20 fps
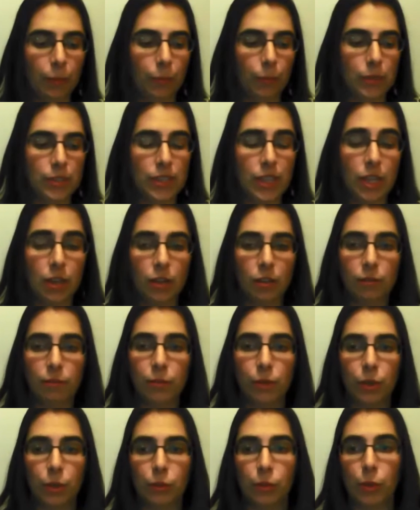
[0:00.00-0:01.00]
was then a
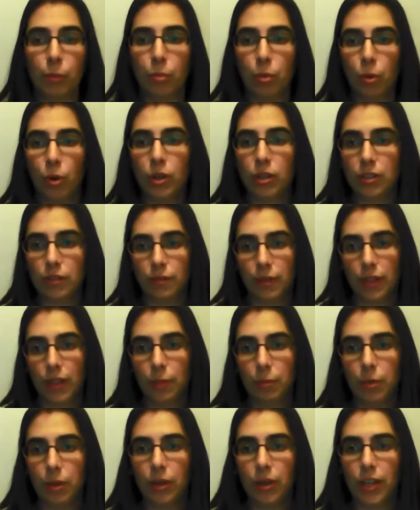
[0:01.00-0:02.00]
full report
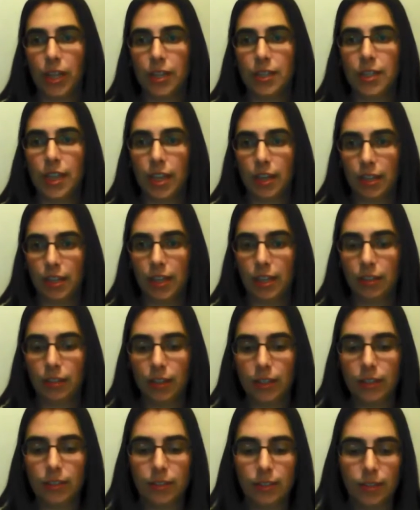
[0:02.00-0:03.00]
developer and data
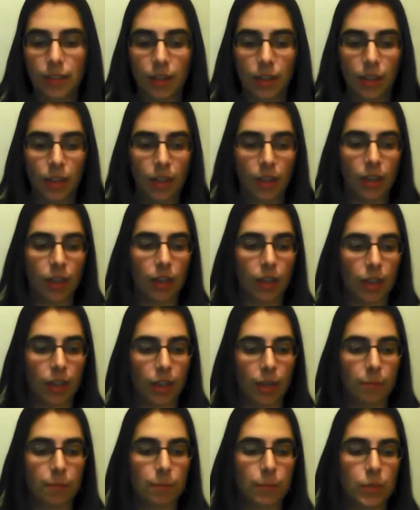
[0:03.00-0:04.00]
analyst.
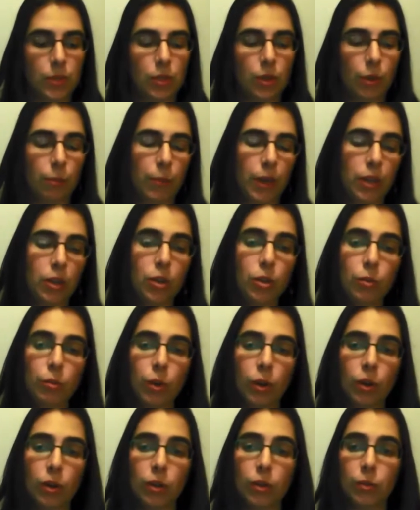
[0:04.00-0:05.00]
So in my new
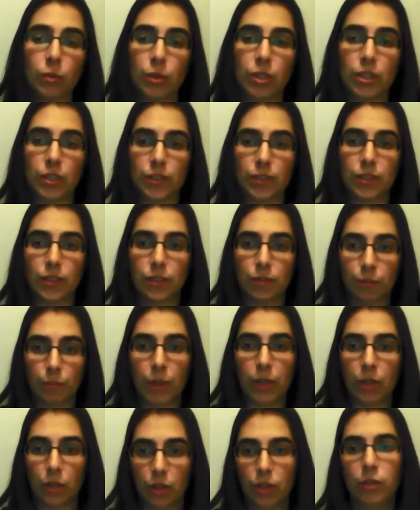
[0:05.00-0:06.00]
role, which is
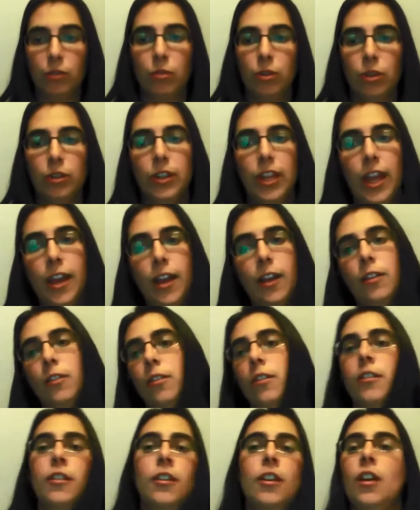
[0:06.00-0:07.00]
my current role now,
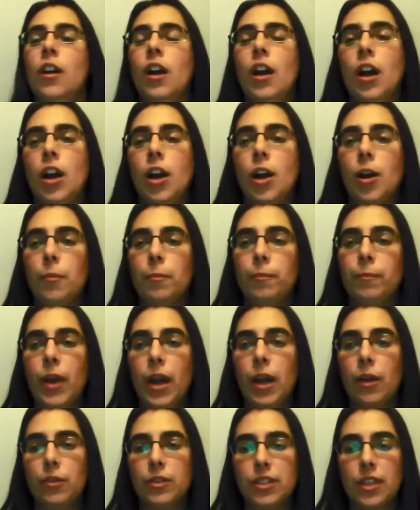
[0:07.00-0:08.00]

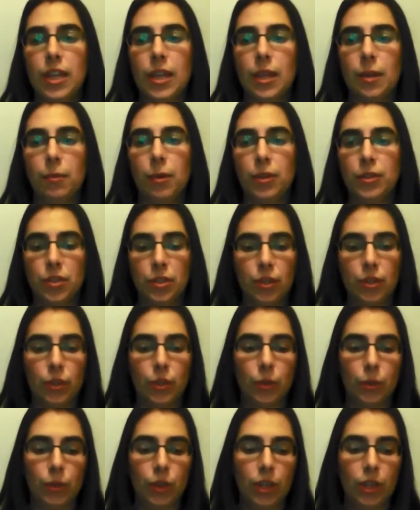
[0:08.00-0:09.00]
I was able
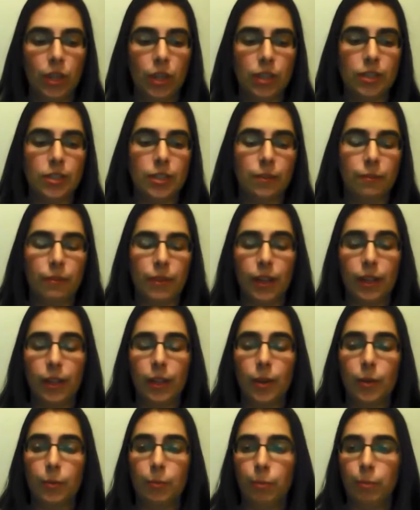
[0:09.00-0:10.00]
to
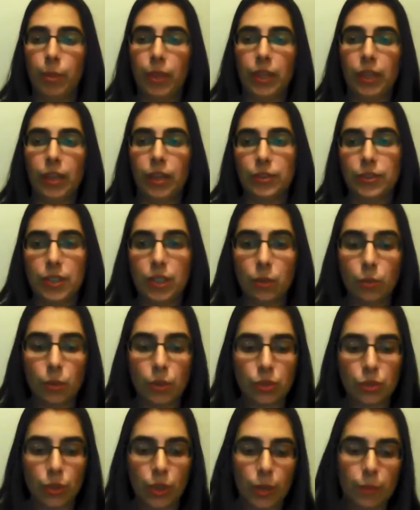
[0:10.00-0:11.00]
develop PL SQL
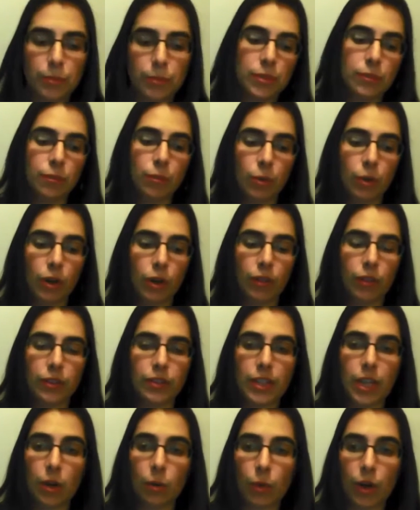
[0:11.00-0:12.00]
scripts for the
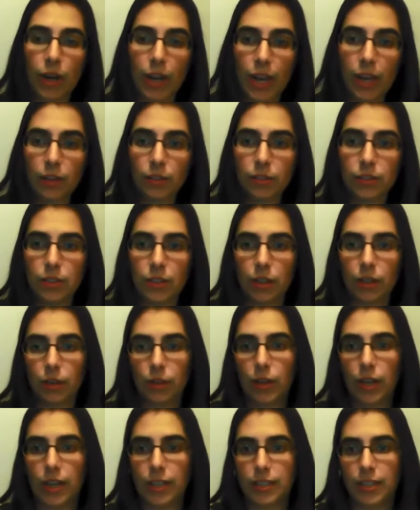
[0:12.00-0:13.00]
data warehouse.
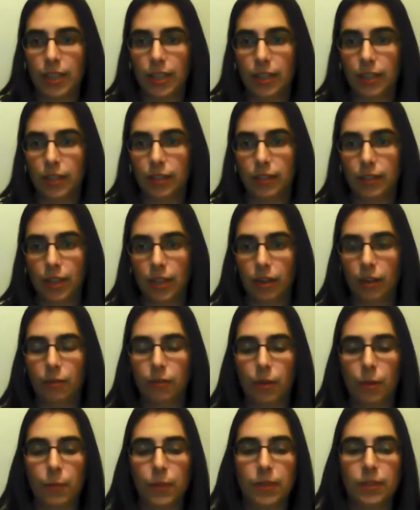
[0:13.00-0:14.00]
So I take data
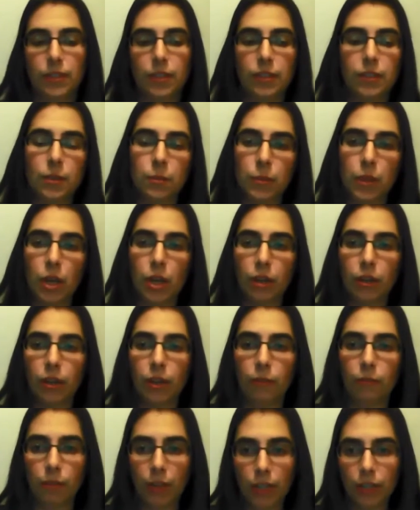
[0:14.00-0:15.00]
from this system called
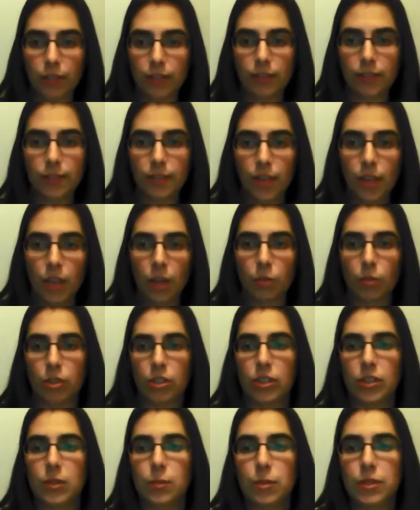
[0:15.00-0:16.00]
Advance, which
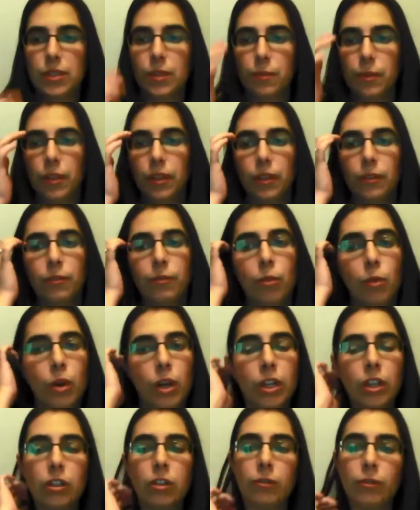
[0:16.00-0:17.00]
is specifically for
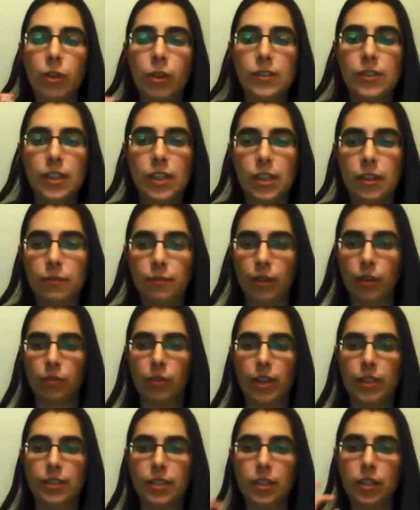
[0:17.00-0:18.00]
university
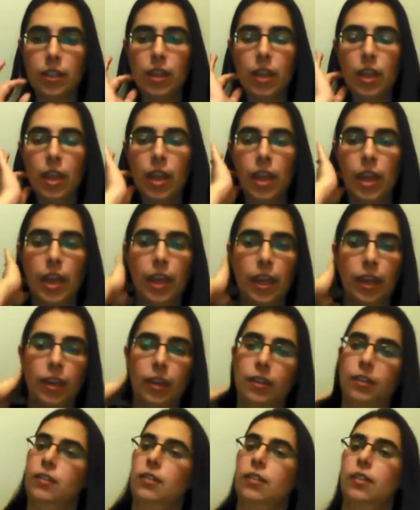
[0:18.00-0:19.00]
fundraising,
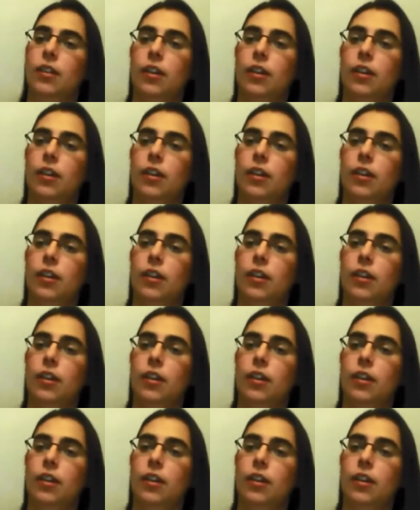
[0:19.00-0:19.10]
and